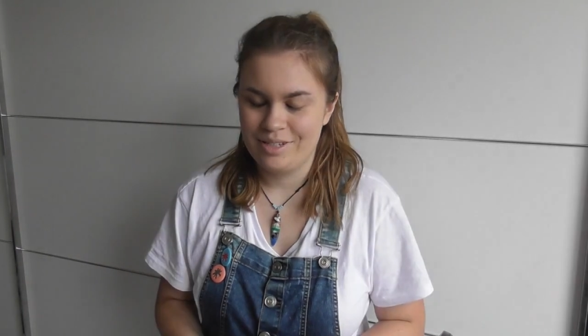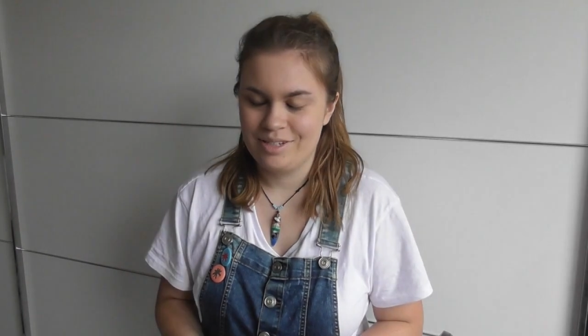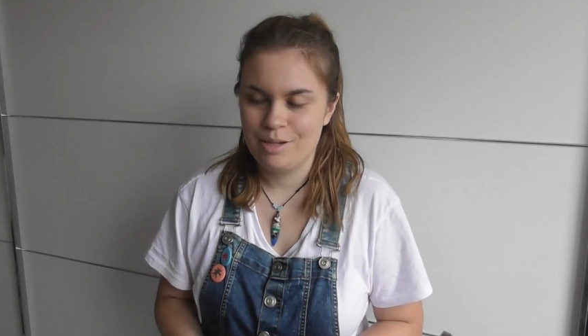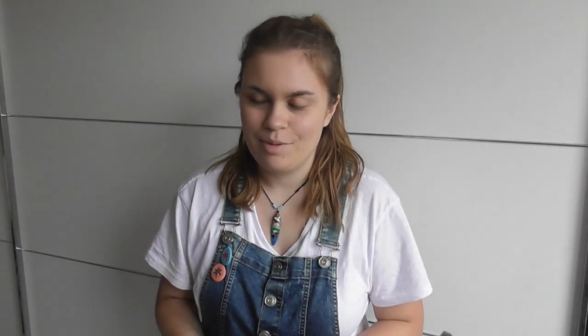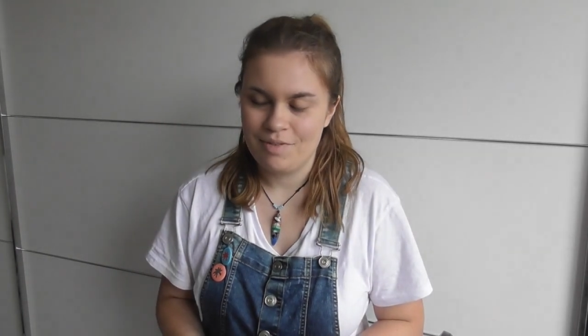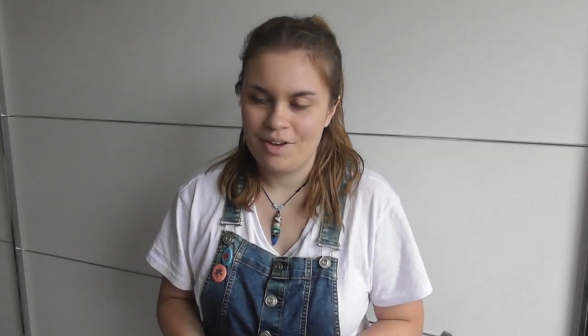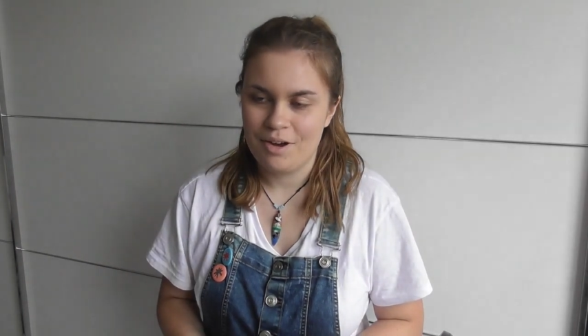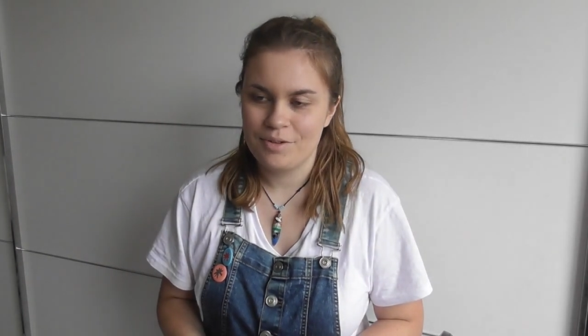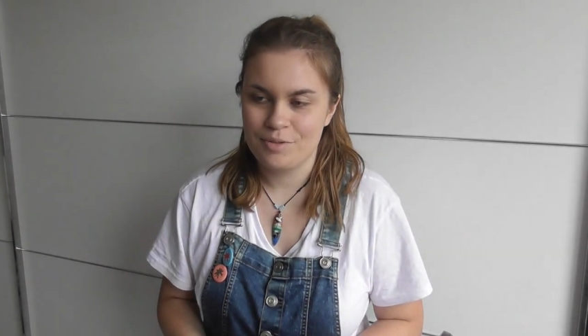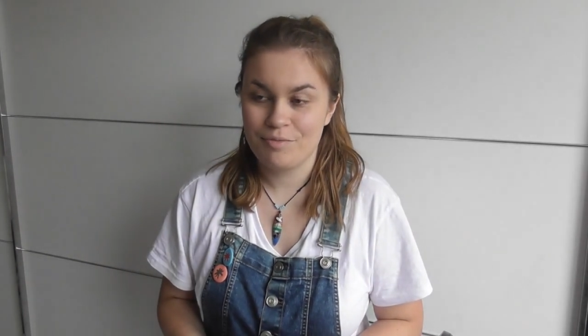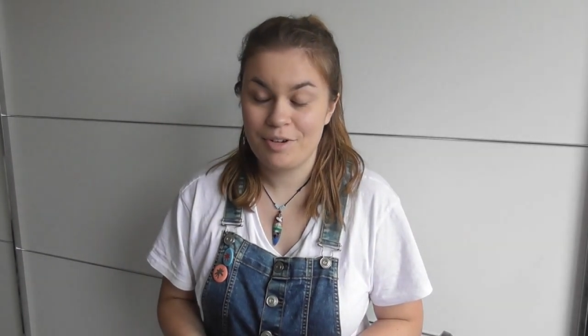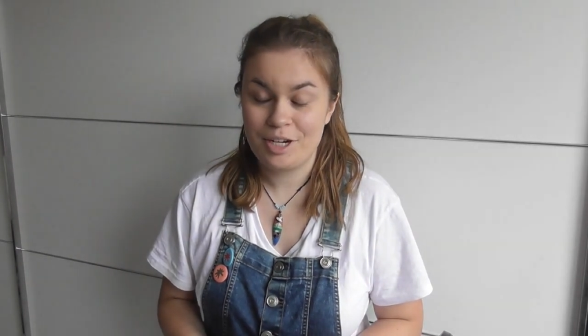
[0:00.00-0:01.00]
To be fair, it was
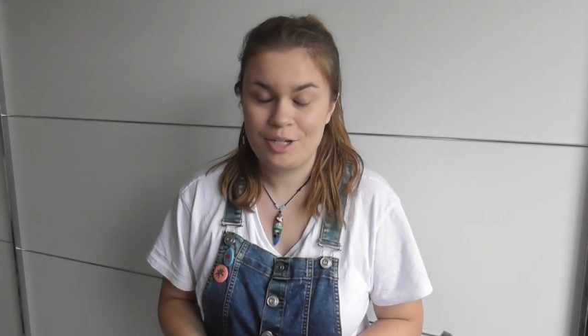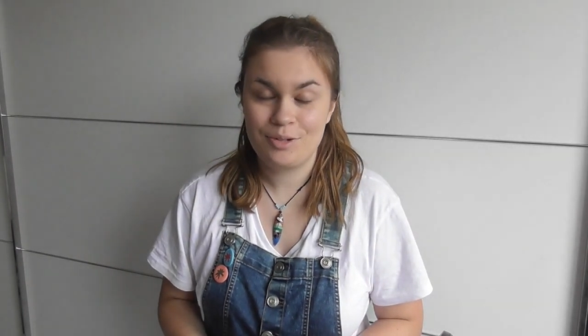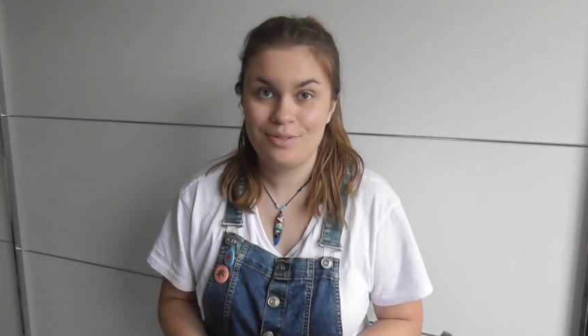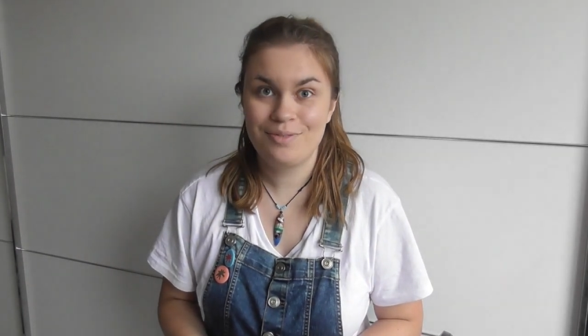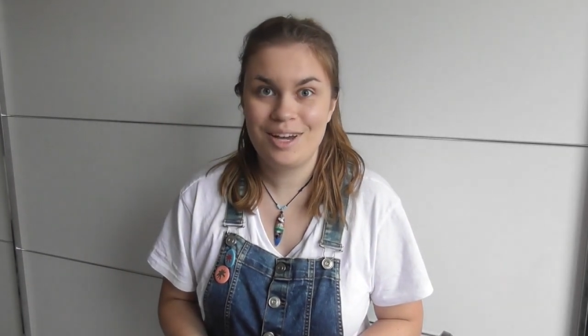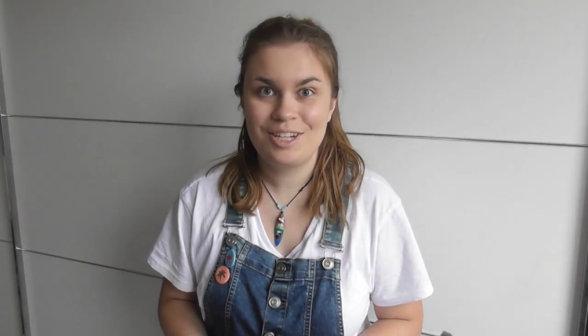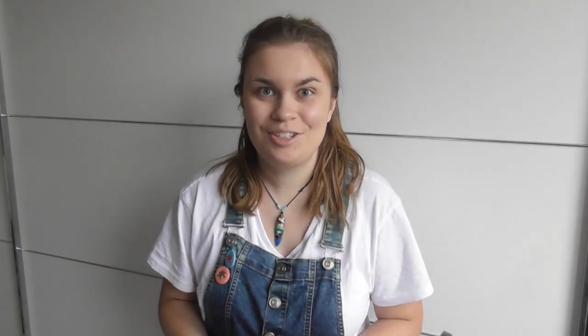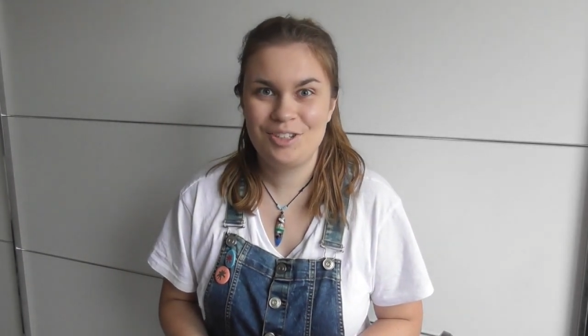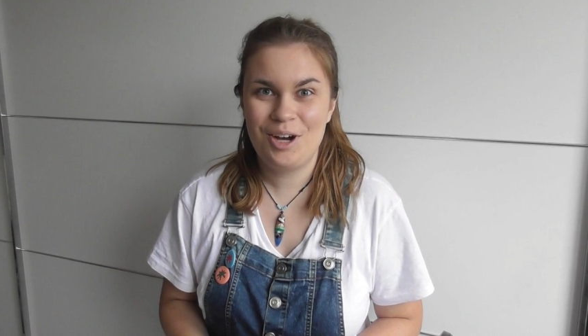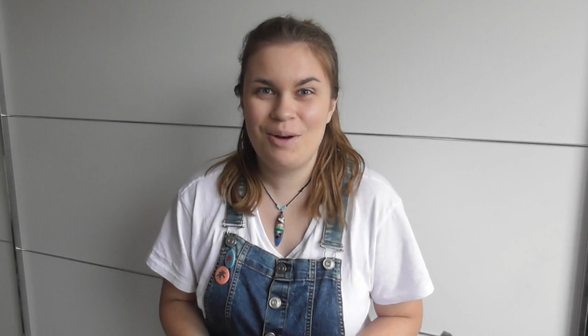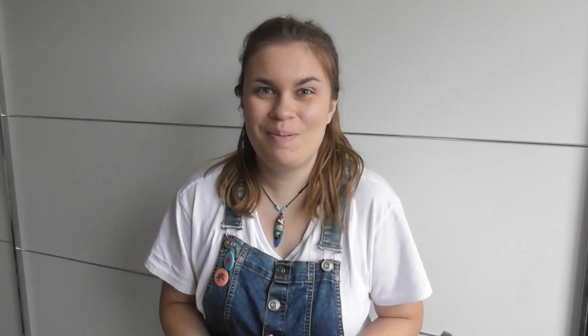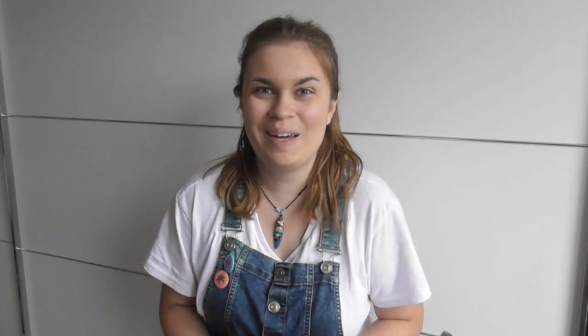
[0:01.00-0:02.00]
a really cool first
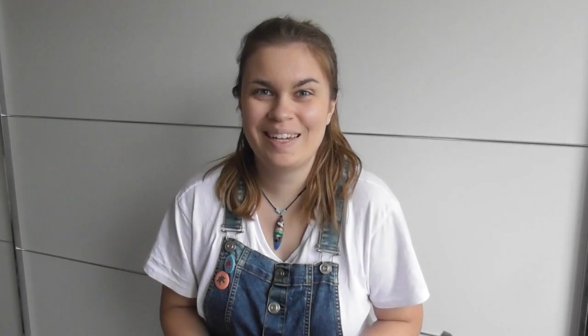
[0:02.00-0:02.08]
job.